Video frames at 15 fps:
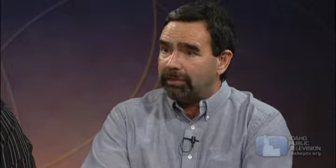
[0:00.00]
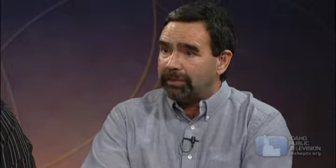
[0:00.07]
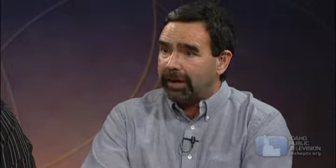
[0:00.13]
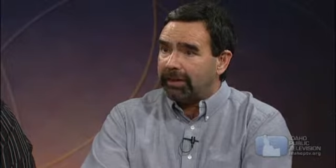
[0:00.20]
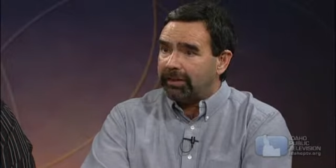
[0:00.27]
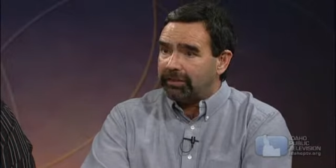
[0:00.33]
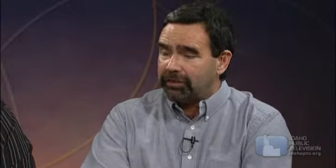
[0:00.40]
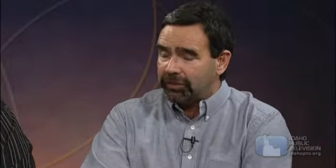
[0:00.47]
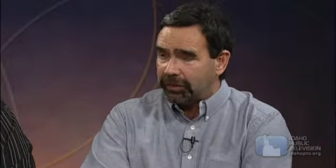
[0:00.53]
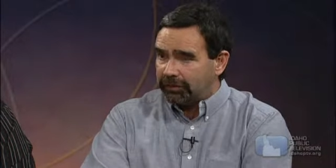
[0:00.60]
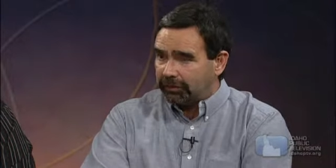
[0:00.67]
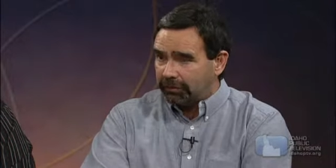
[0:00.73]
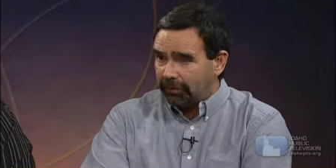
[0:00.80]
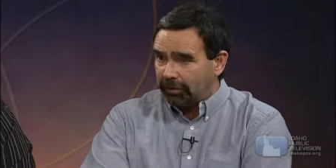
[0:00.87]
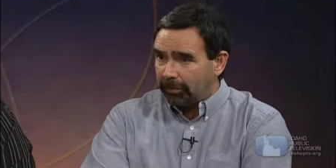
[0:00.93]
fide
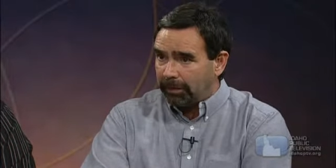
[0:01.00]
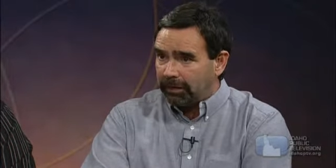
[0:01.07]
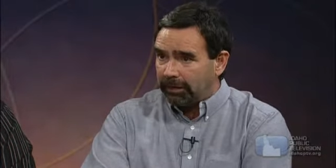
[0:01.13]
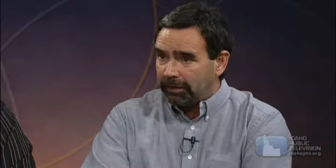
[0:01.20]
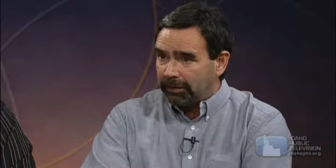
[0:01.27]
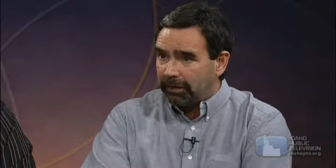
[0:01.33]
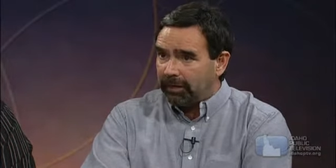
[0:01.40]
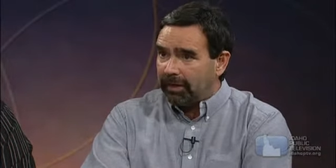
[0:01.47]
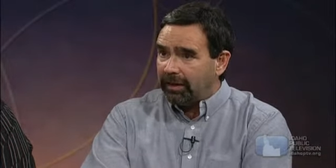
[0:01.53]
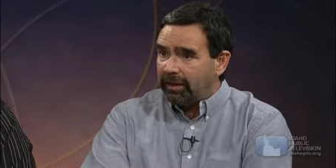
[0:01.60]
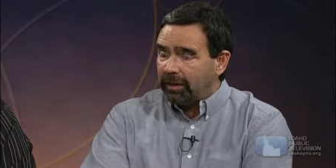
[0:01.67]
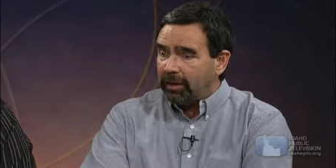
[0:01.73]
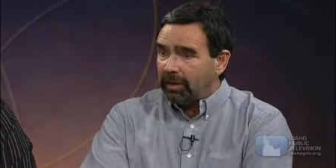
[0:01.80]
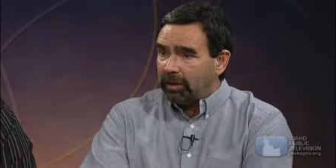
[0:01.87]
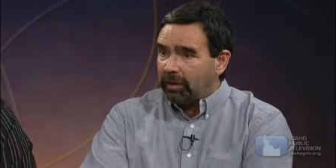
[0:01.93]
consensus All American.
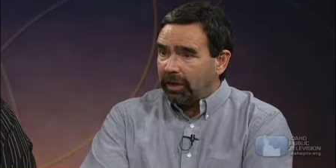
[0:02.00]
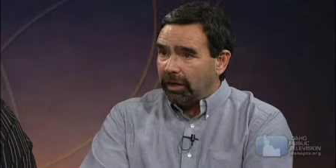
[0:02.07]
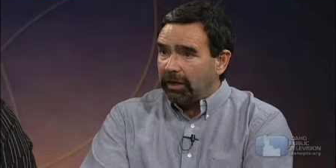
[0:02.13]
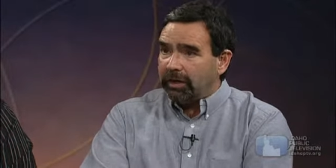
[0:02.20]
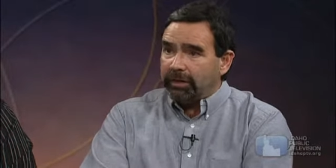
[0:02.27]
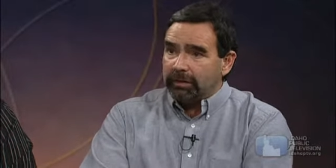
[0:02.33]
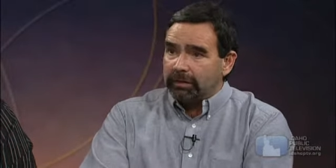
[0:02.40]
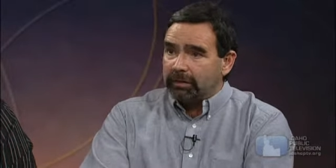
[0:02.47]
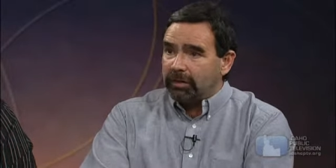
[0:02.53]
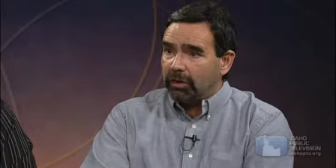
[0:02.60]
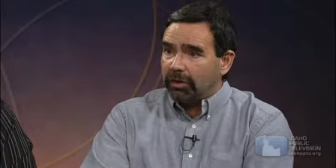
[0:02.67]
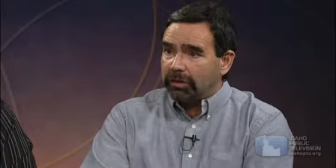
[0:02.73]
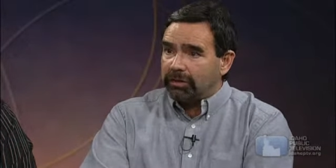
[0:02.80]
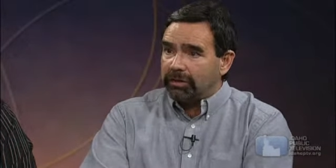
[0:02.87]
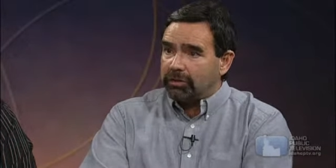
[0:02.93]
Uh, you know,
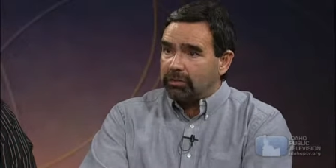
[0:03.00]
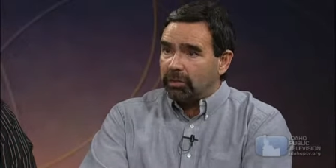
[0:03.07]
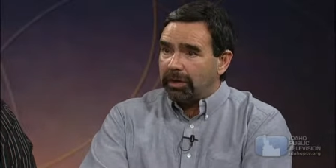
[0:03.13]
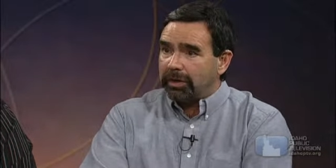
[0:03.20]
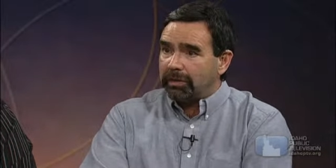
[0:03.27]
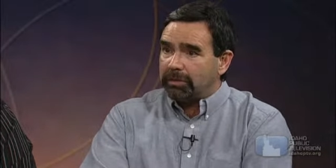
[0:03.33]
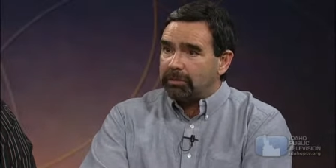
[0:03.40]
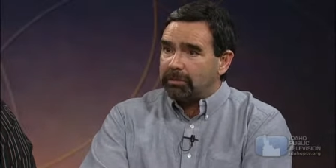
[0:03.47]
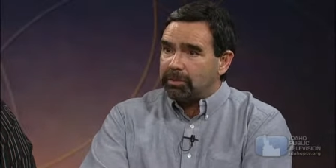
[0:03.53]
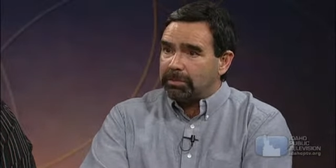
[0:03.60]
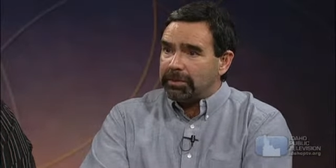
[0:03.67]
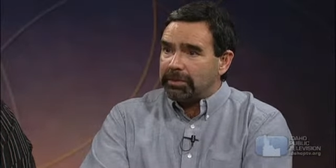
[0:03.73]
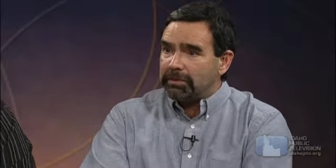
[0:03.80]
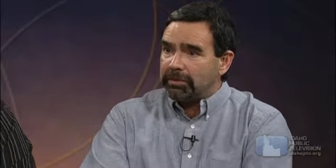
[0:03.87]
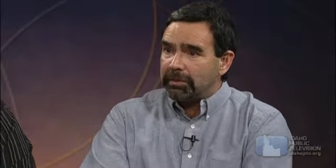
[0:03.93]
his record
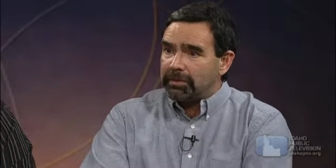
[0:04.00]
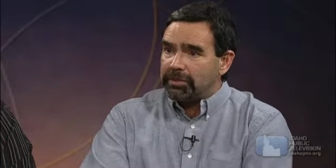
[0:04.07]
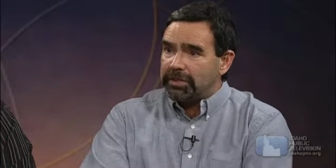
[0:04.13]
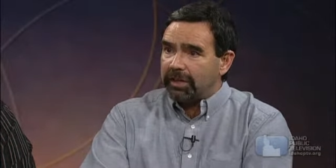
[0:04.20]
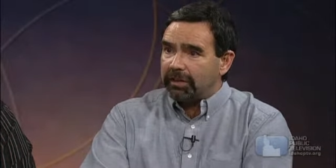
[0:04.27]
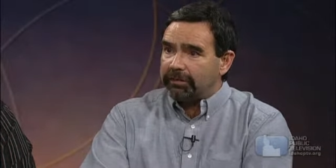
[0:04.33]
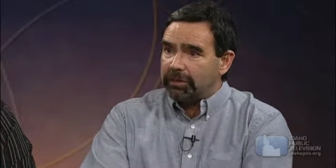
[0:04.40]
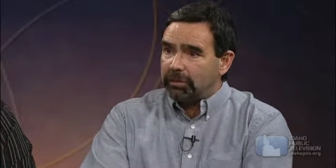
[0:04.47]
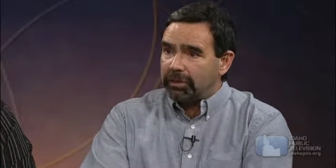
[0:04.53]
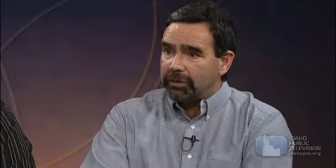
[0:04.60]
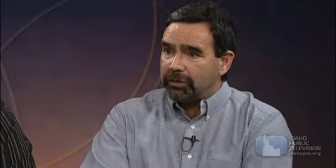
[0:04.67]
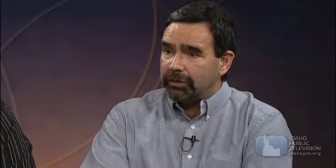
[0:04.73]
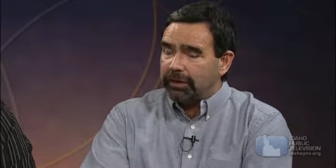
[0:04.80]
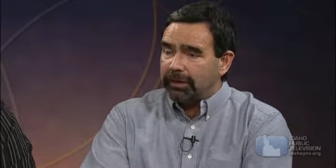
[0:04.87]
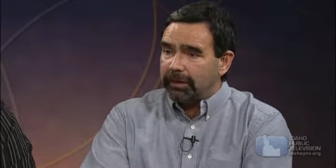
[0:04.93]
speaks for itself. He
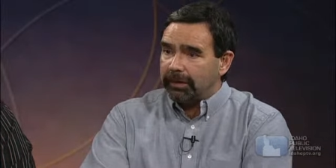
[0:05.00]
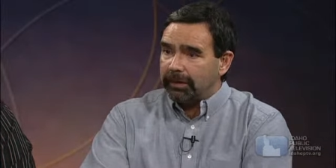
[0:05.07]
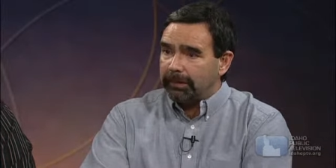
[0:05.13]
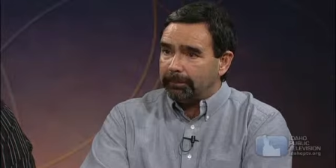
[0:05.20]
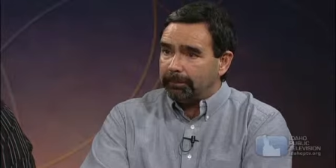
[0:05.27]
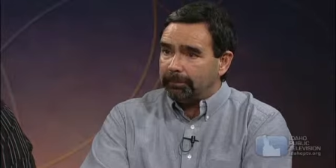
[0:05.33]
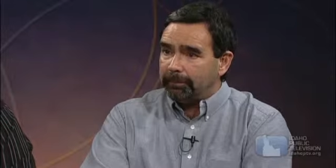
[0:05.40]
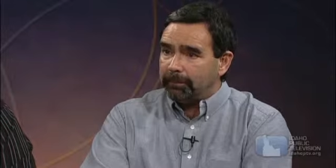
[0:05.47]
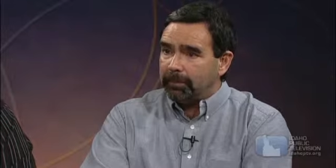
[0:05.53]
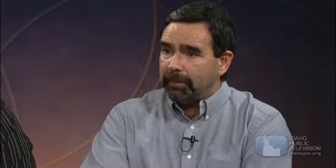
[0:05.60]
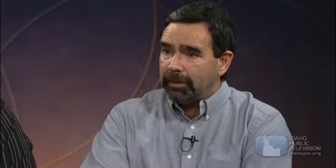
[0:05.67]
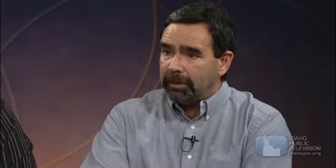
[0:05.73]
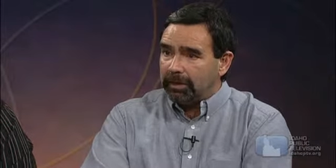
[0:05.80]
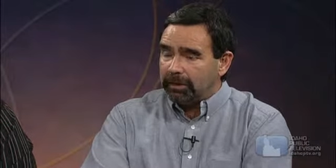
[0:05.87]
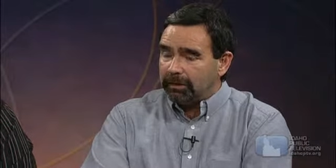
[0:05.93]
was the
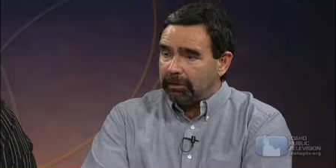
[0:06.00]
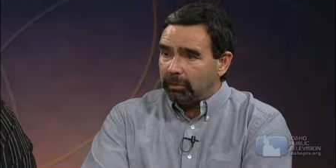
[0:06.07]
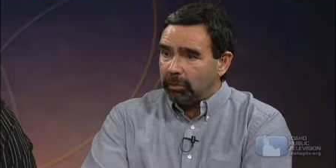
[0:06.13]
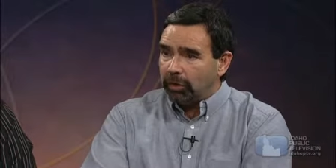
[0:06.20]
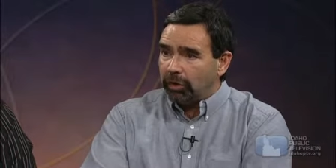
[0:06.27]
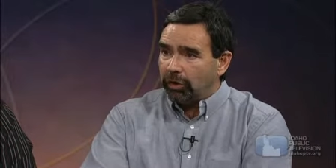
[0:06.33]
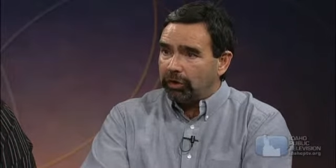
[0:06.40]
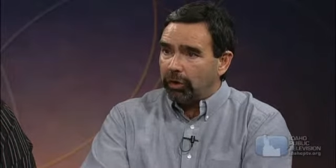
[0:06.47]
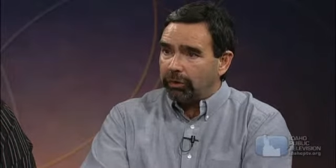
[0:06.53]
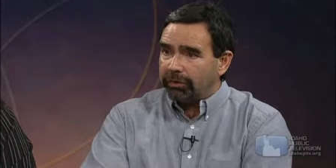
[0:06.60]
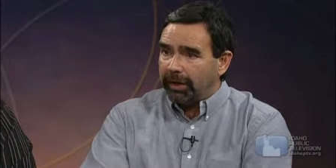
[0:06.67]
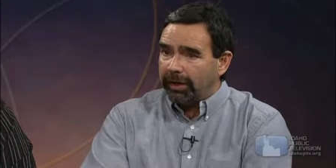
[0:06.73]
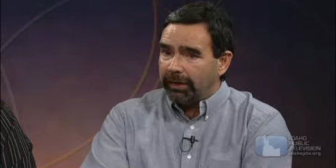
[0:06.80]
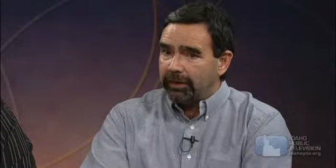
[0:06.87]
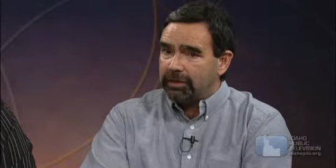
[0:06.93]
he earned those
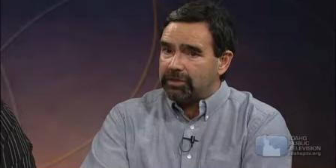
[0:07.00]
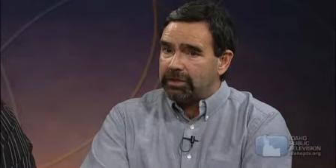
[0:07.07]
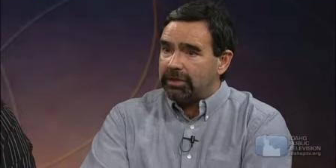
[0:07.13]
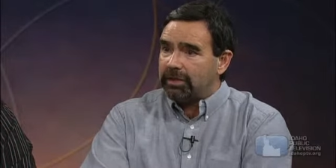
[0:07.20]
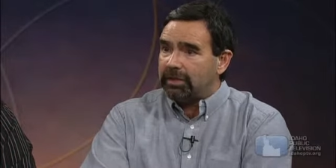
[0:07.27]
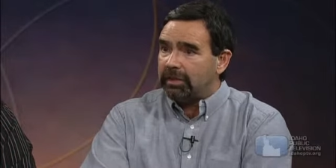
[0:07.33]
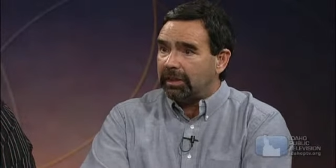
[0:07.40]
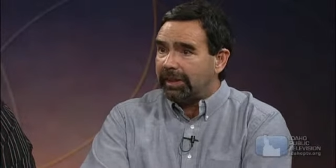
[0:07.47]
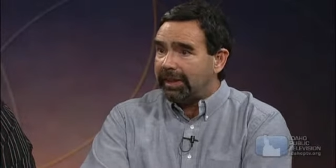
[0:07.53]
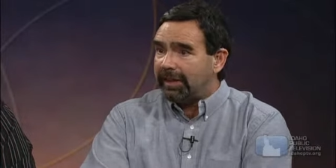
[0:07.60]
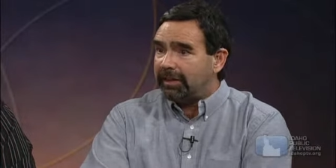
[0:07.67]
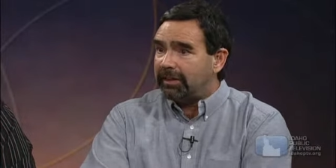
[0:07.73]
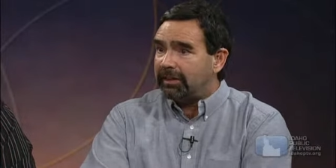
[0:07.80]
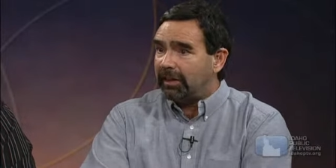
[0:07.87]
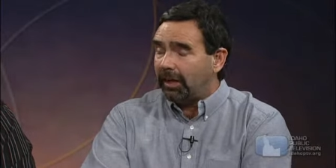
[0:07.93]
honors. He
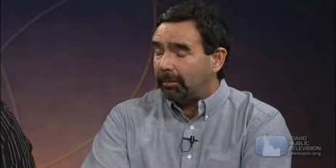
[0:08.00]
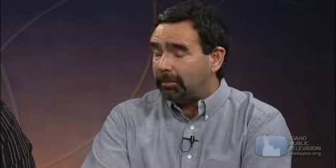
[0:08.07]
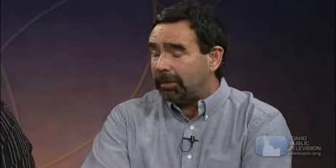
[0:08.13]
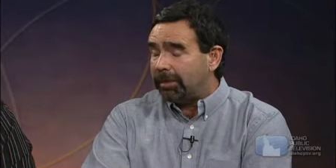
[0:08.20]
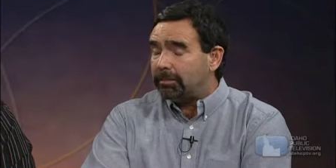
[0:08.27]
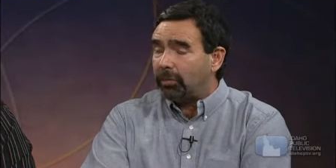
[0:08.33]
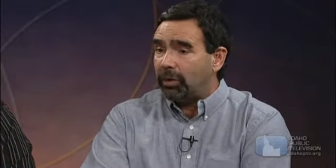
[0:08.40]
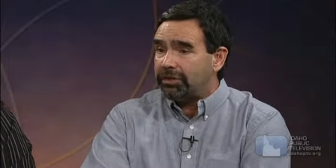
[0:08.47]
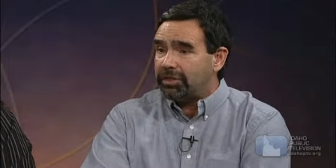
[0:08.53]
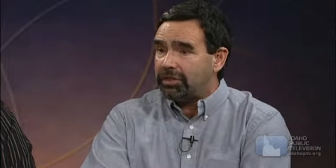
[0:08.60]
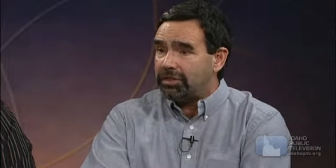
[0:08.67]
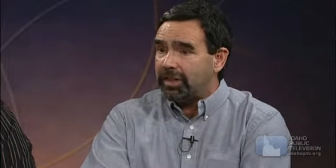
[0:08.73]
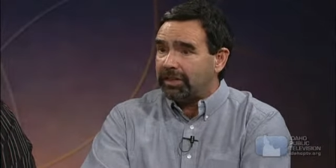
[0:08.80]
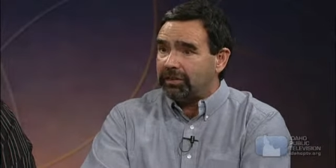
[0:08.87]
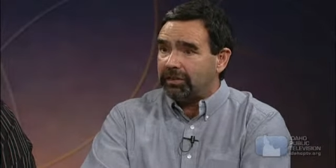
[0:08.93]
led, helped lead Boise
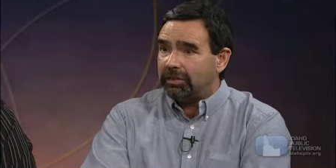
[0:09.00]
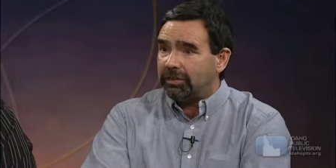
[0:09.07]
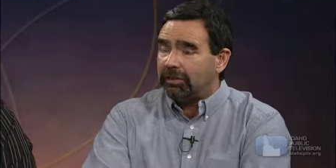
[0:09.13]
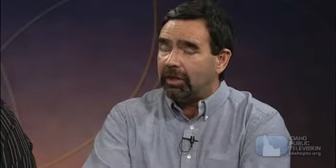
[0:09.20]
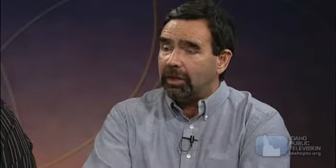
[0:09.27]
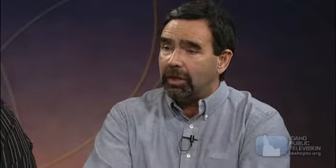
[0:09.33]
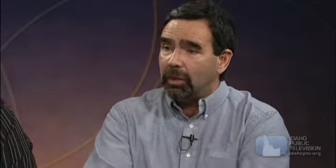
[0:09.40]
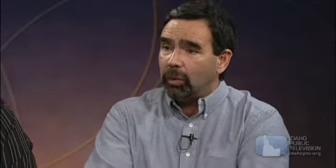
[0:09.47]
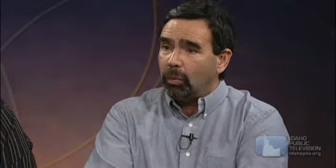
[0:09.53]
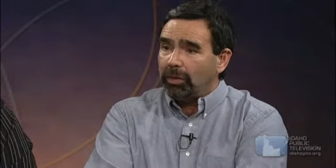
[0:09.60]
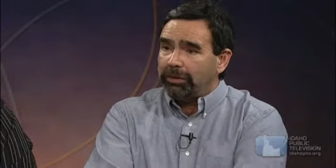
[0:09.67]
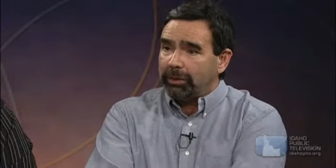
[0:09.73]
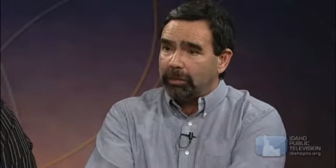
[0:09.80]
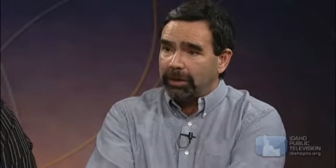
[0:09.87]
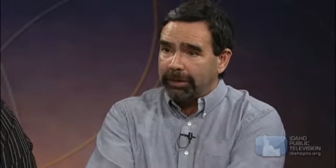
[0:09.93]
State to the
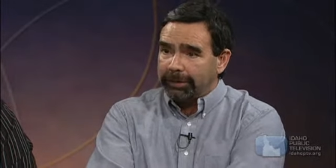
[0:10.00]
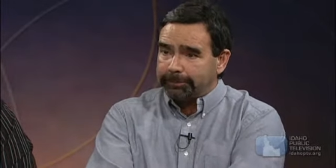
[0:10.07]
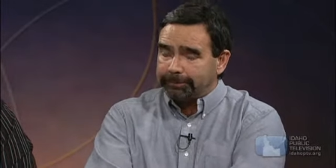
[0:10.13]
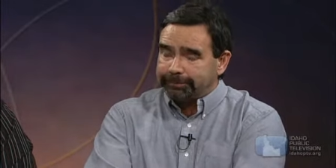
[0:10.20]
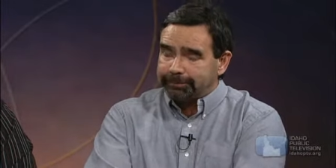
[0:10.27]
1AA